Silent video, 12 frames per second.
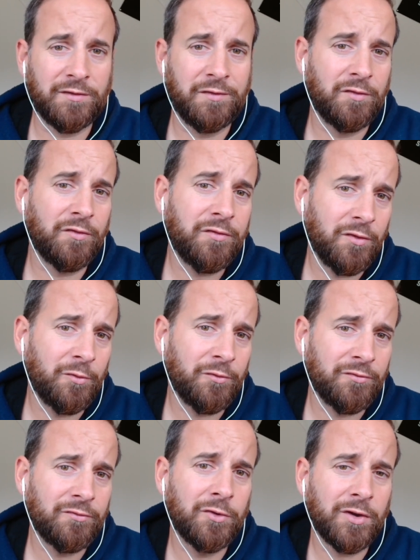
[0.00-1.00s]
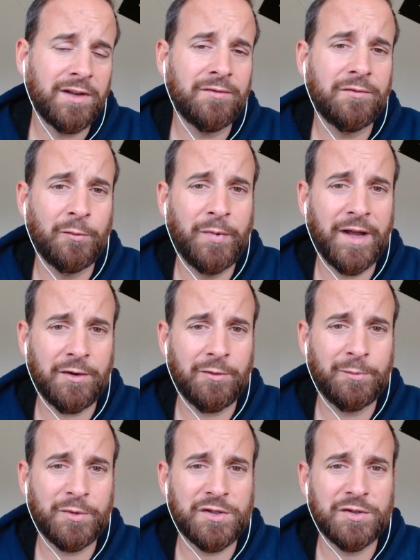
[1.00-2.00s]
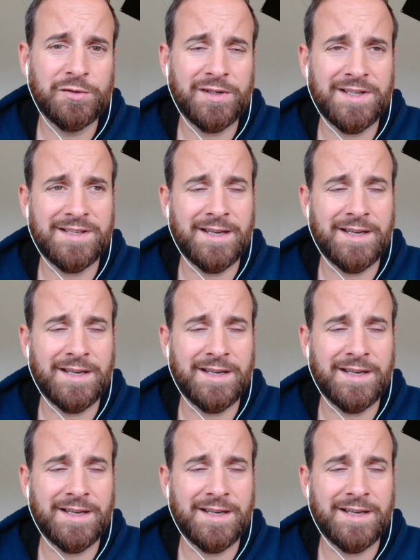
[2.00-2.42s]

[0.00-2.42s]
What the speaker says: for looking for better opportunities.